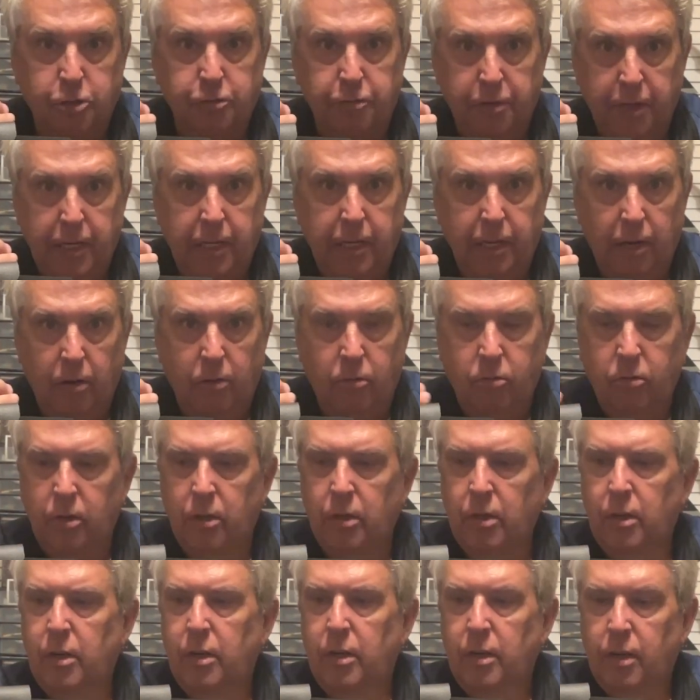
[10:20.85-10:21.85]
video
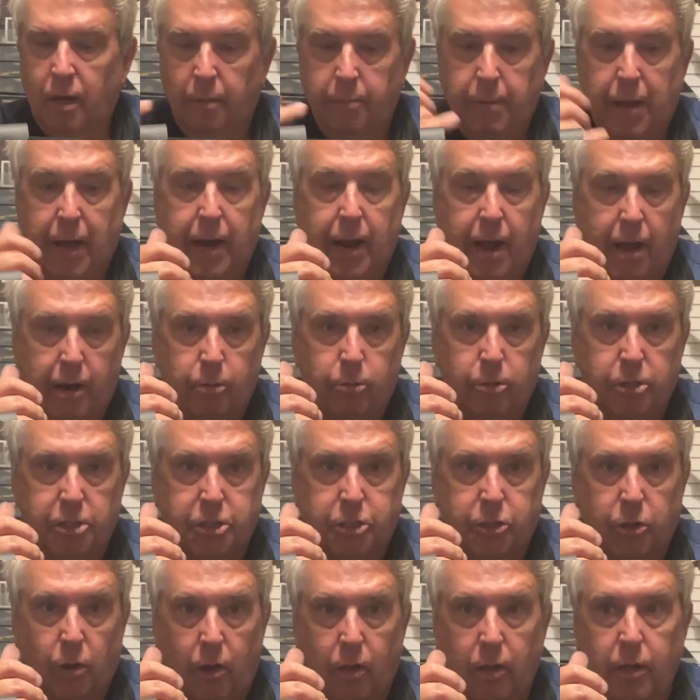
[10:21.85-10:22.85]
about how to
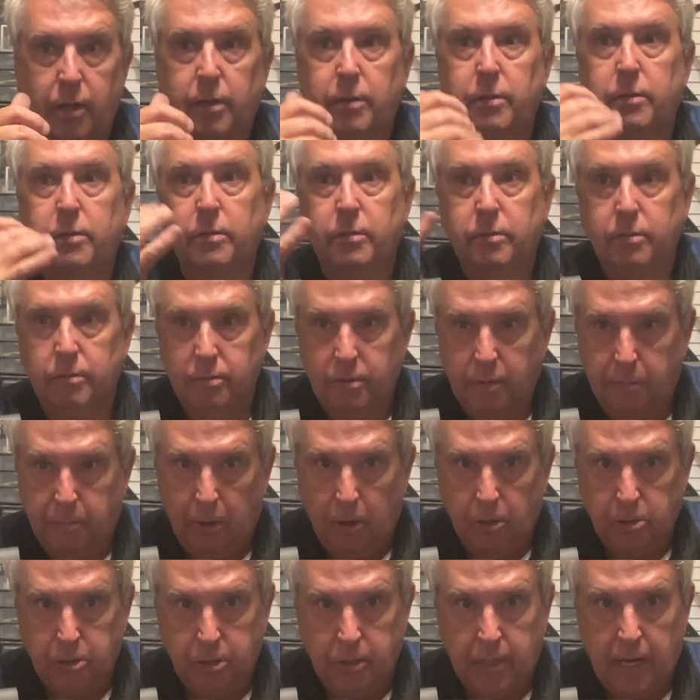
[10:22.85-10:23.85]
install it, the
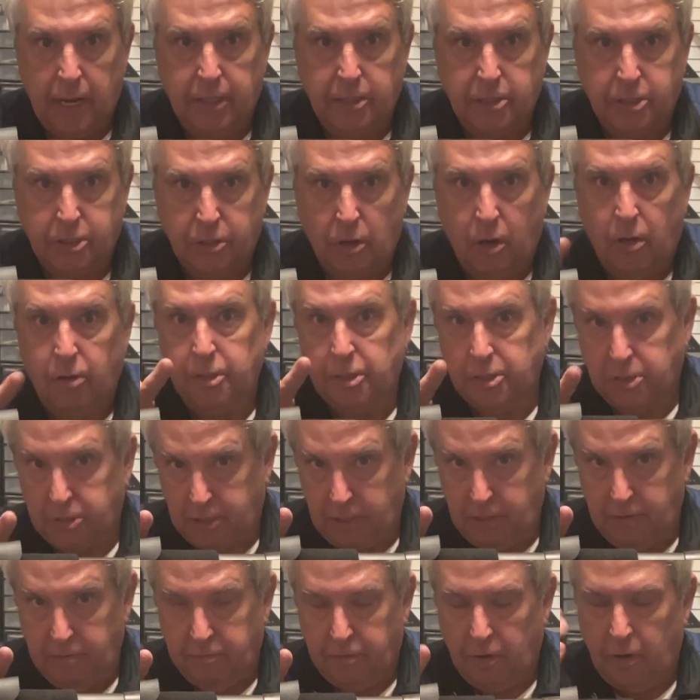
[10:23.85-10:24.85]
person that installed it,
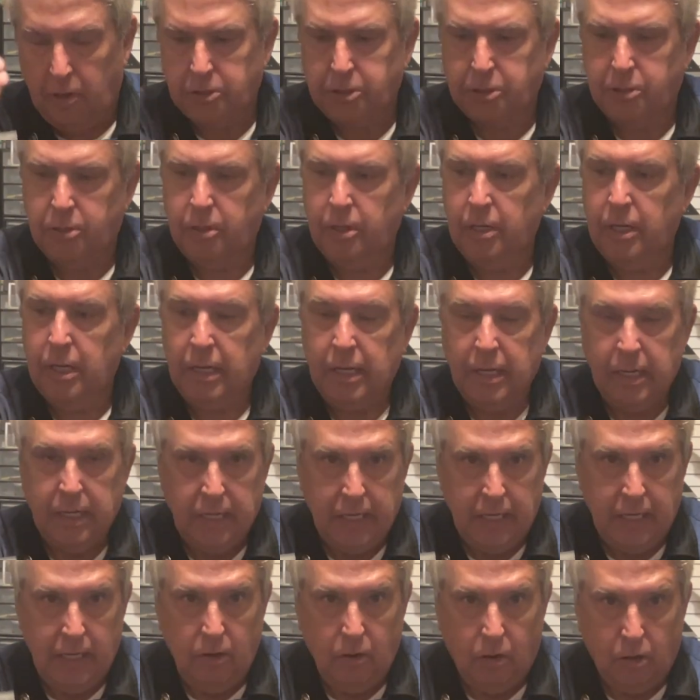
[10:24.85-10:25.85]
Steve Foster,
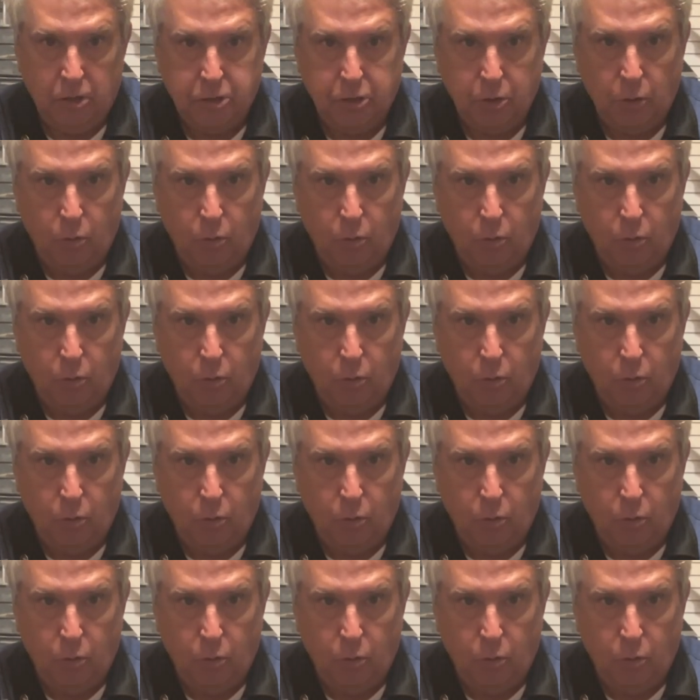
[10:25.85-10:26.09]
he also